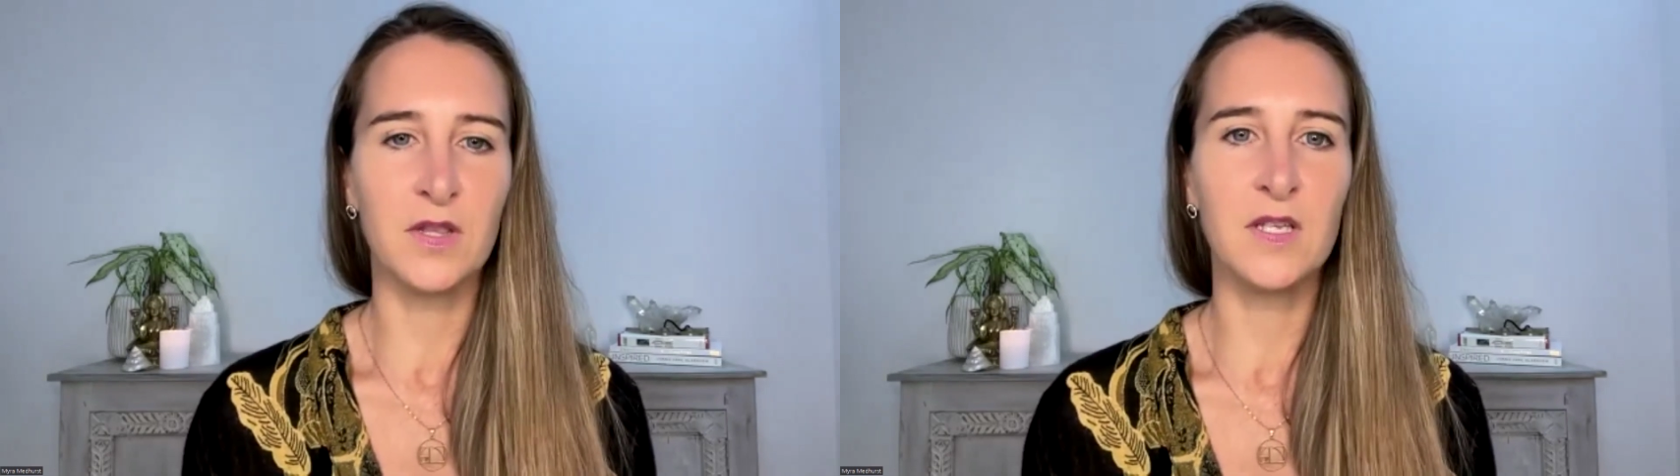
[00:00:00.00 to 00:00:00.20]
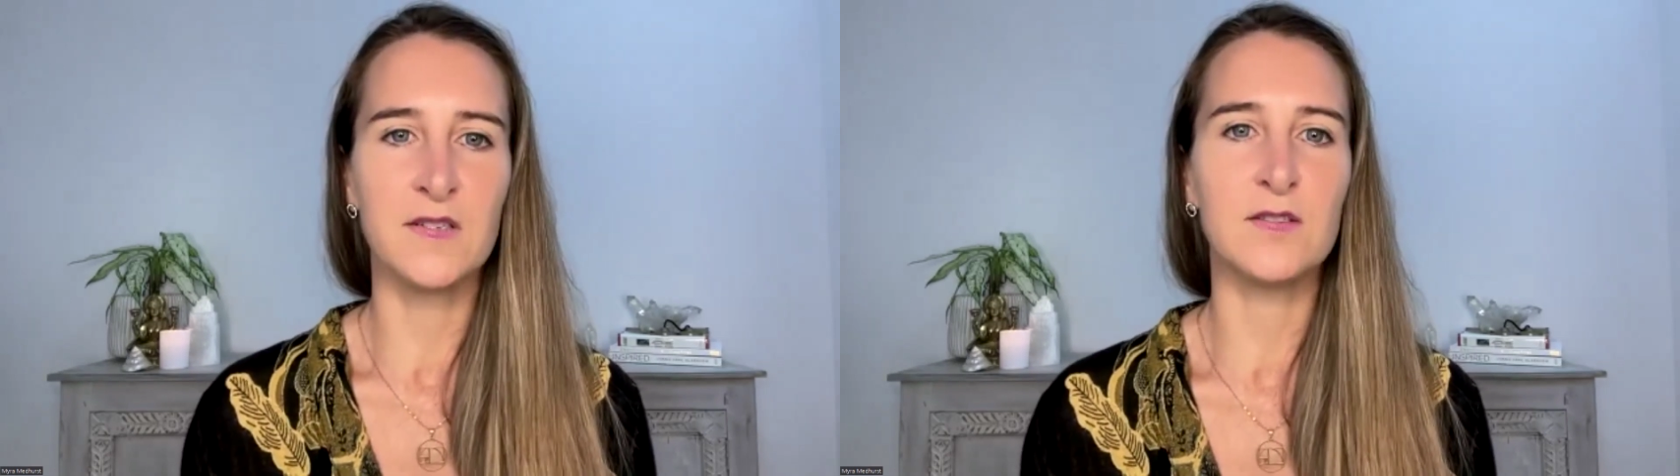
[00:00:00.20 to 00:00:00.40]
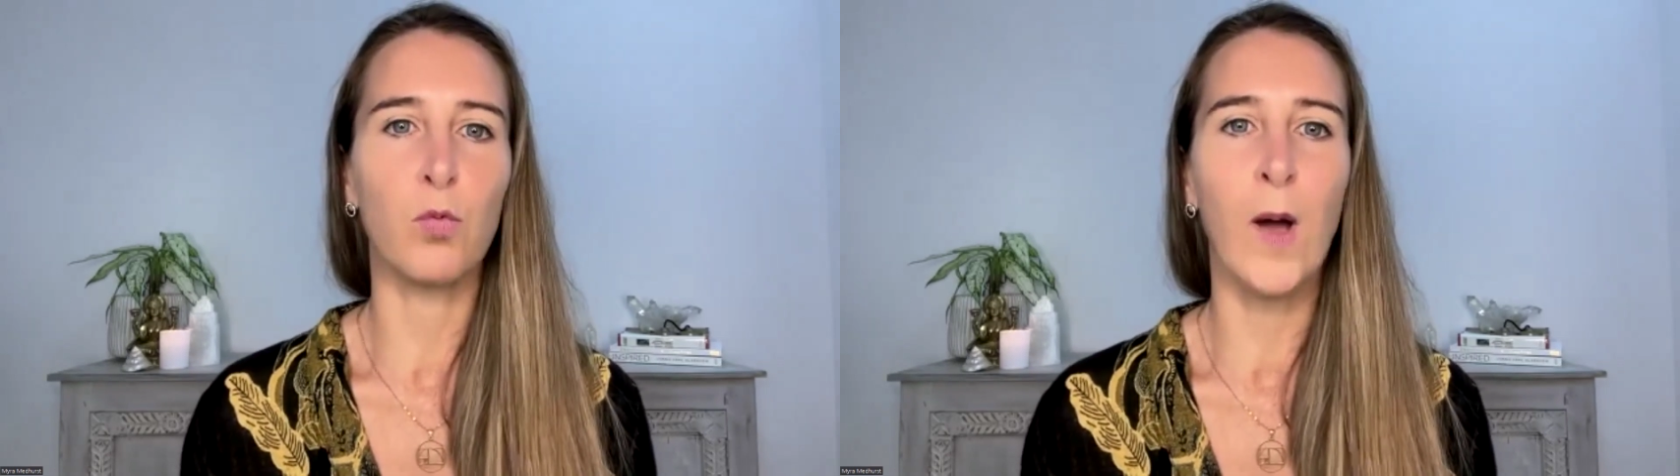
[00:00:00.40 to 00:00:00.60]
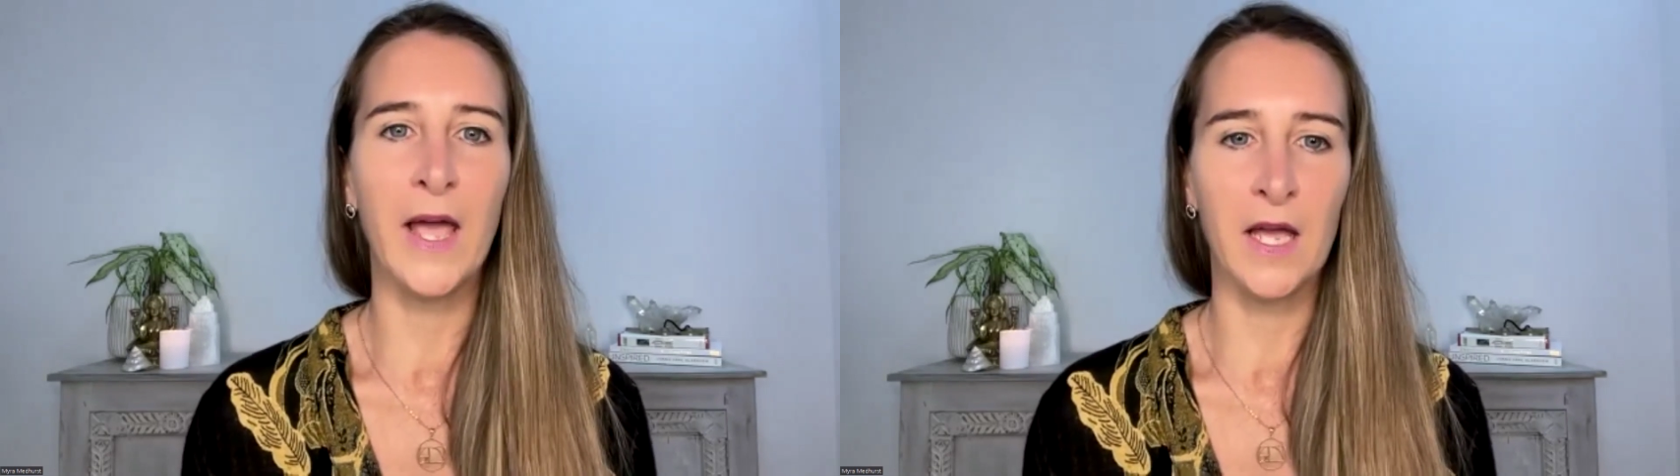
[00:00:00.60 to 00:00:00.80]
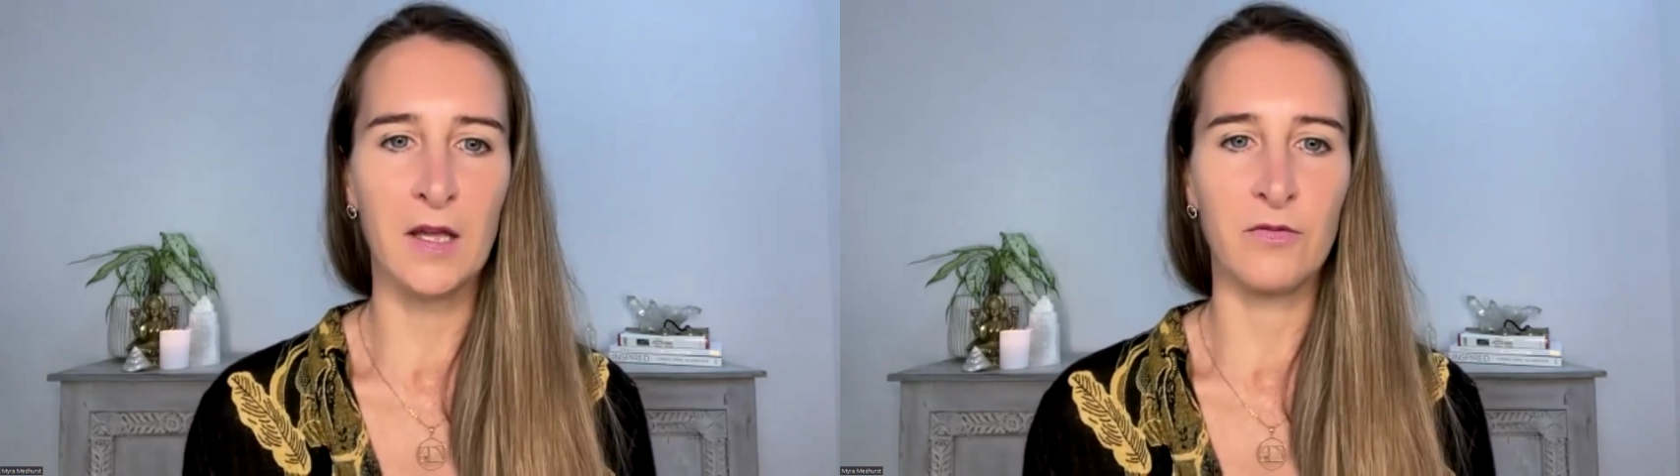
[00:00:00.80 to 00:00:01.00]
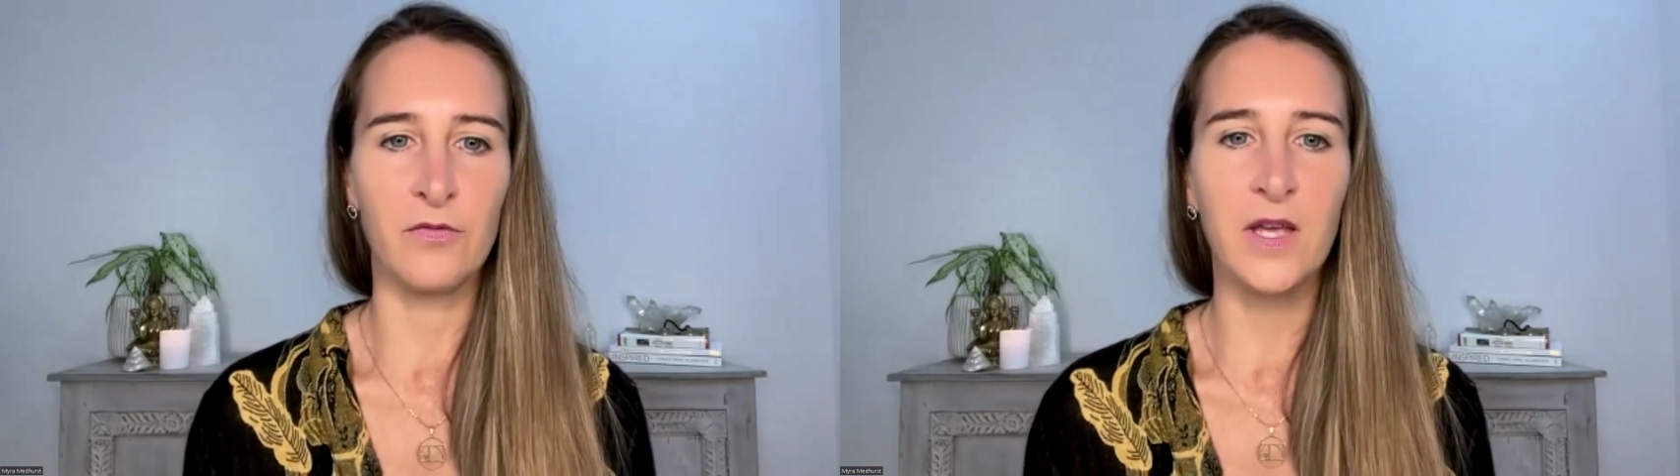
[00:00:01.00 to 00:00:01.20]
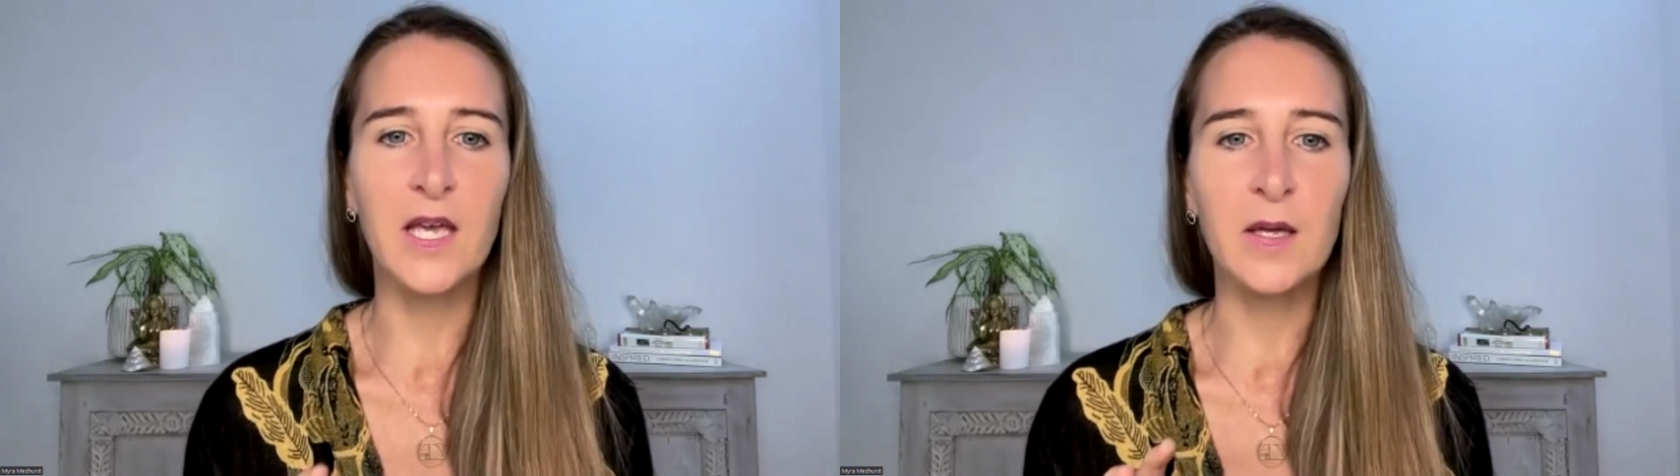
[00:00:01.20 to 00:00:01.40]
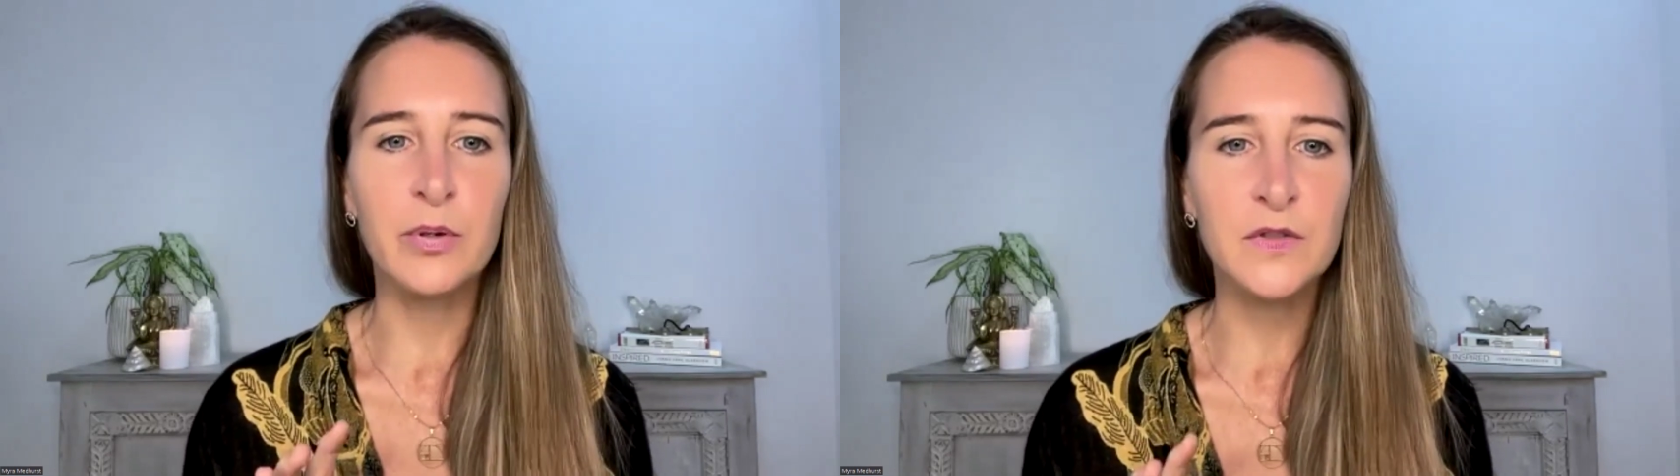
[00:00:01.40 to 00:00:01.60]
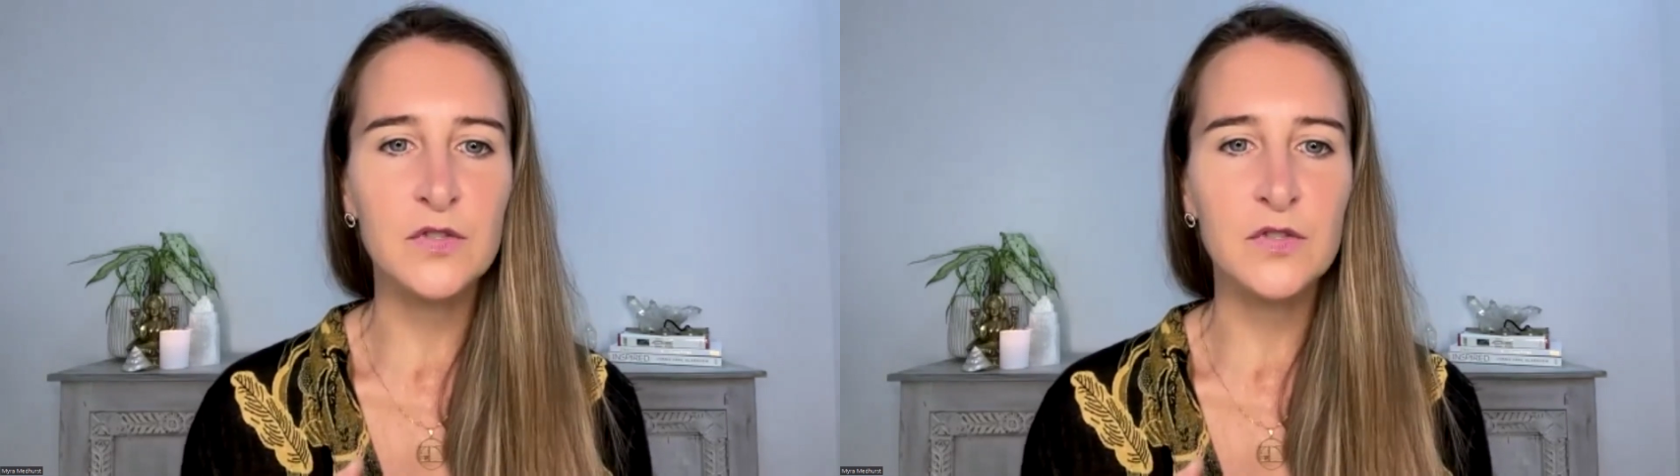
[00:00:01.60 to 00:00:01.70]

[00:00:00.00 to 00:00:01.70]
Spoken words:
this wave. Keep it